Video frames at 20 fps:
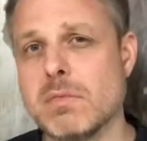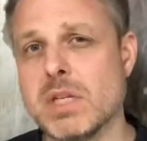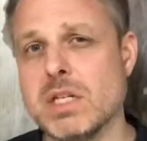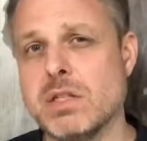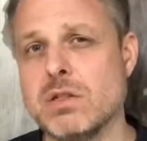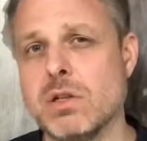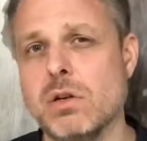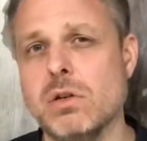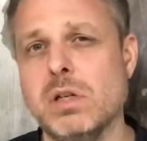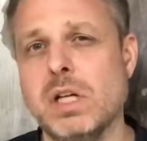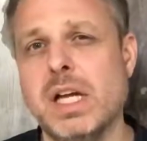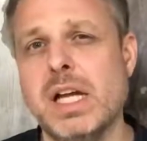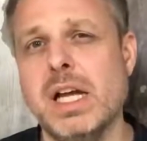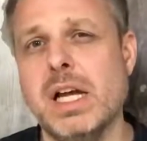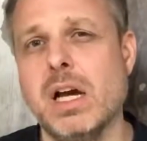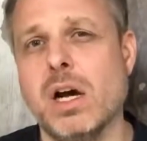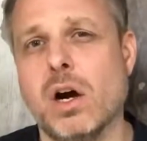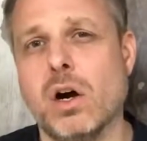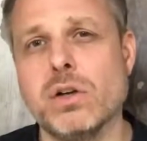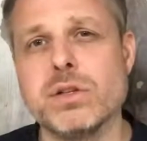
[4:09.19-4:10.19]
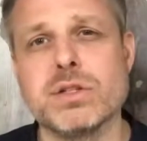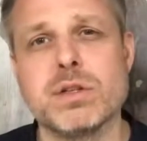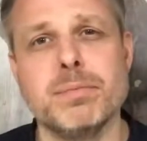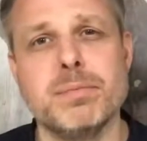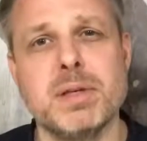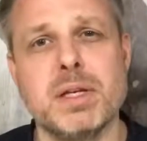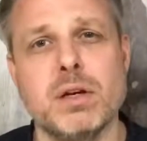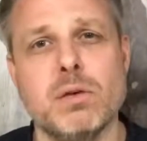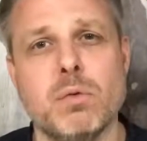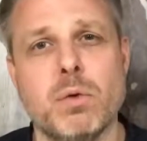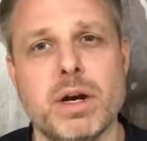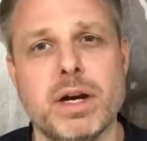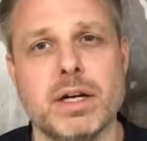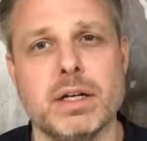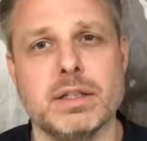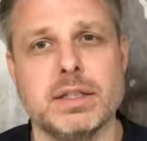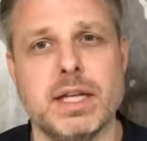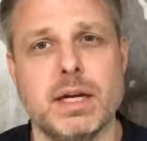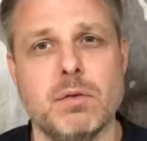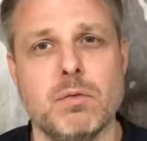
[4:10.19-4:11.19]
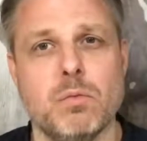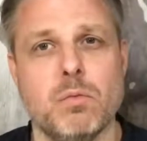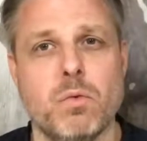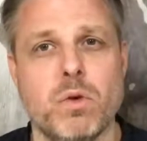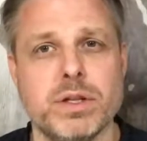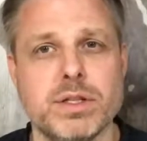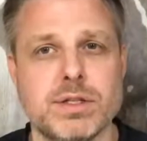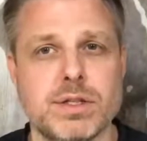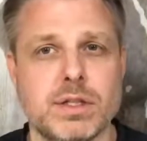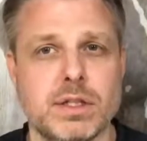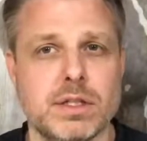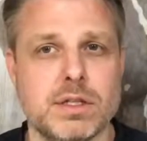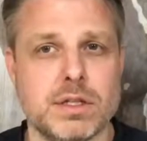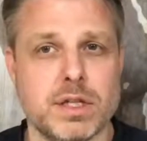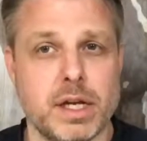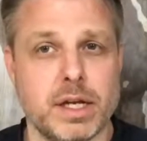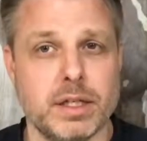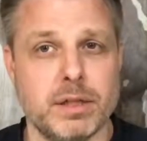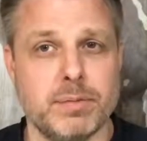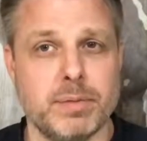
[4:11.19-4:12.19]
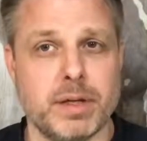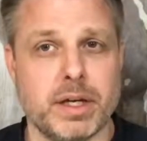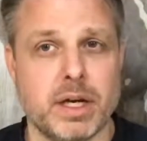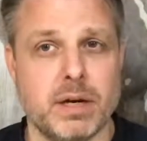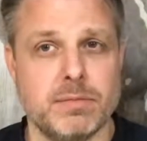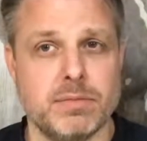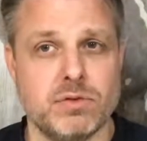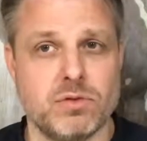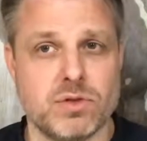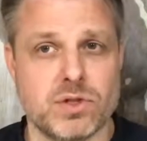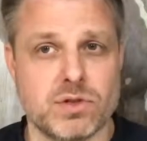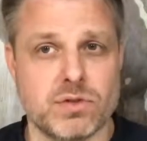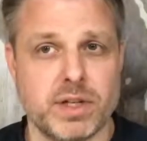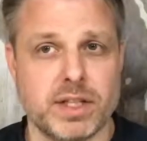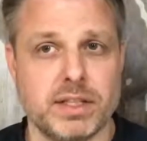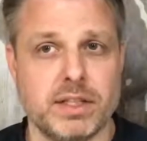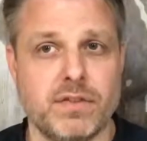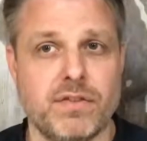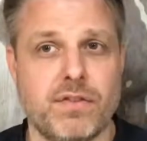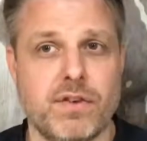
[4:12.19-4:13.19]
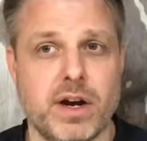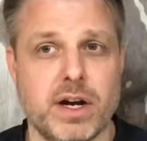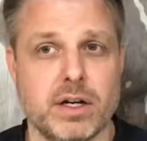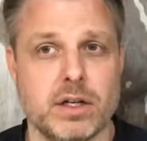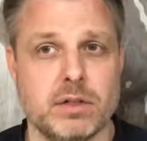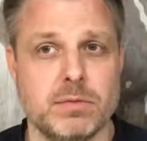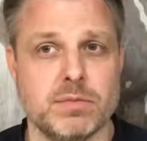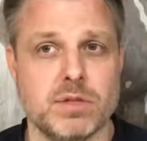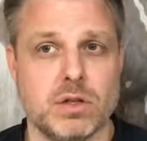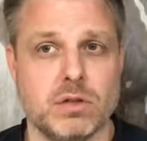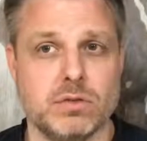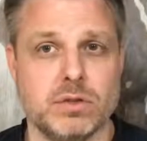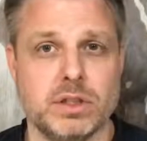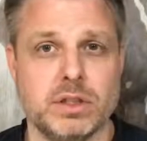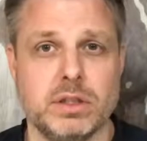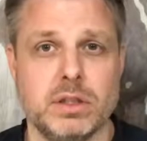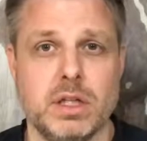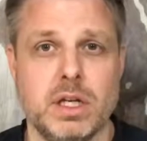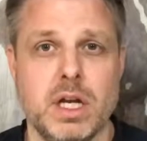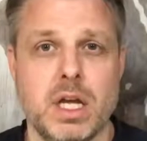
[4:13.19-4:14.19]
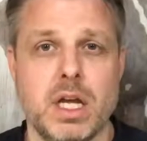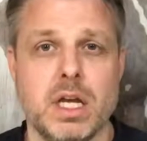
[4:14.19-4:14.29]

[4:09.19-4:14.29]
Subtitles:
So also be aware that once you decide to become a restricted firearms owner,